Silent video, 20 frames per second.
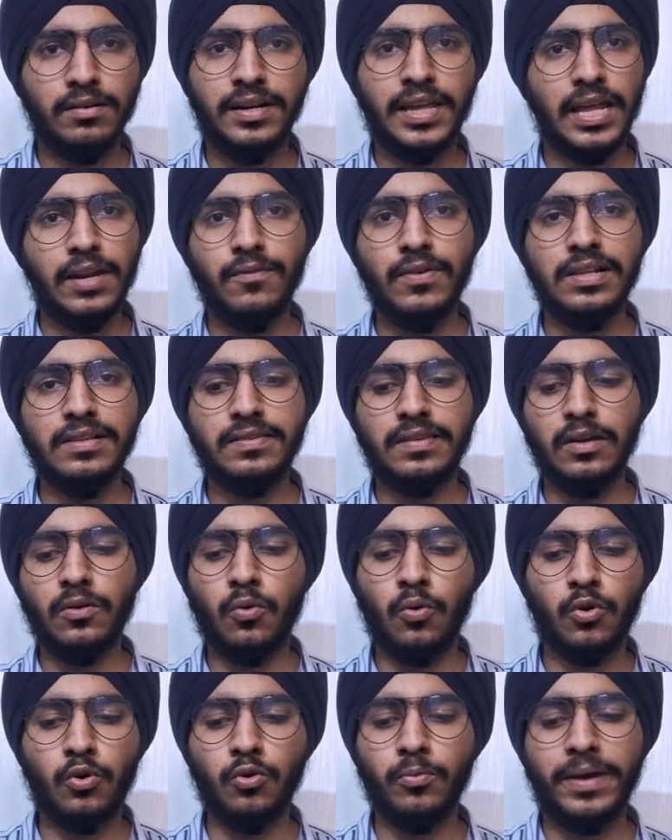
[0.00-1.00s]
10 will say
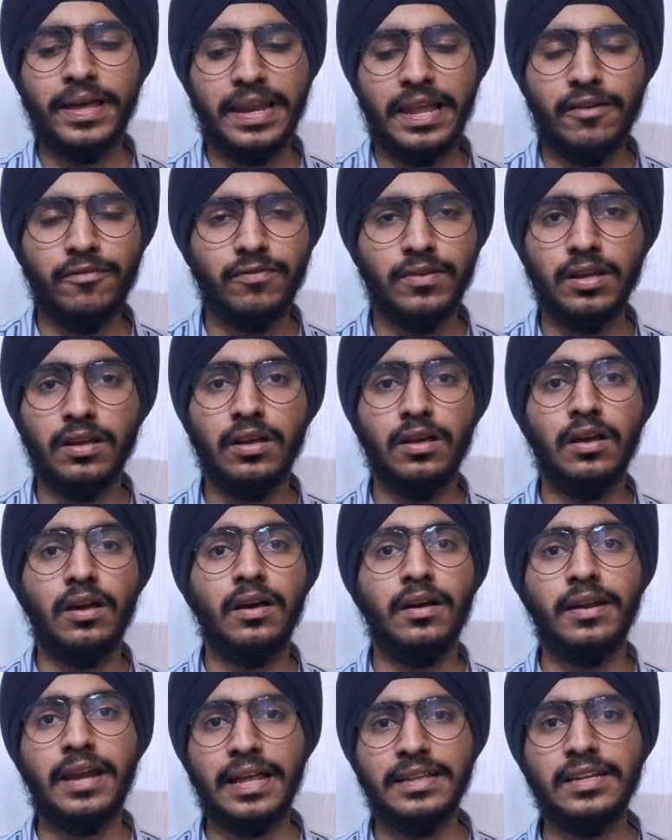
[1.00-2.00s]
go to my left
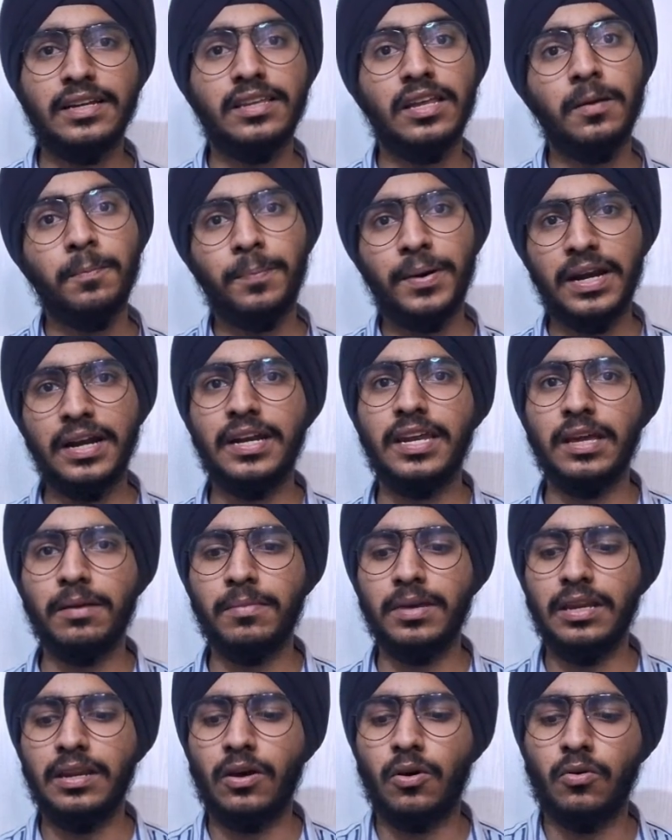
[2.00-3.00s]
rather than
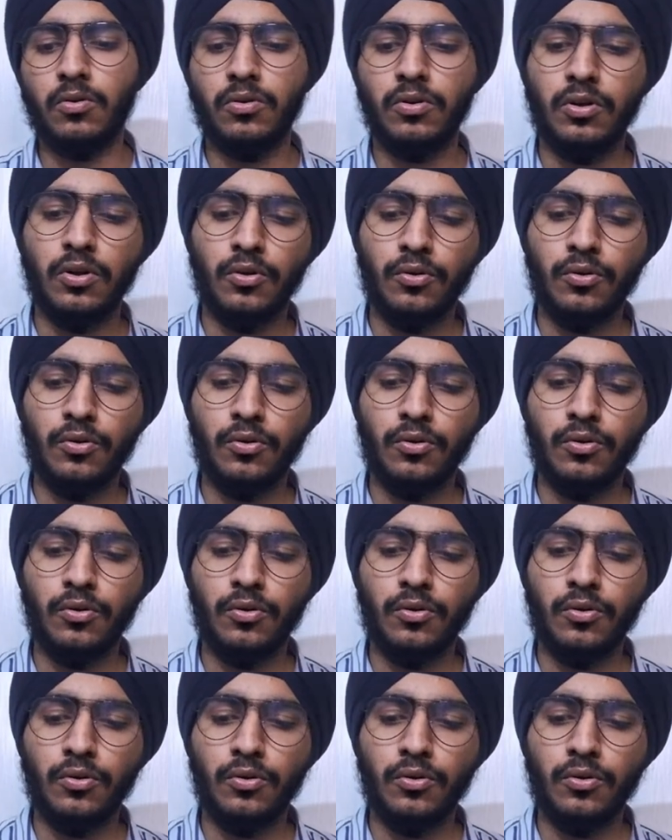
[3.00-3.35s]
printing me now.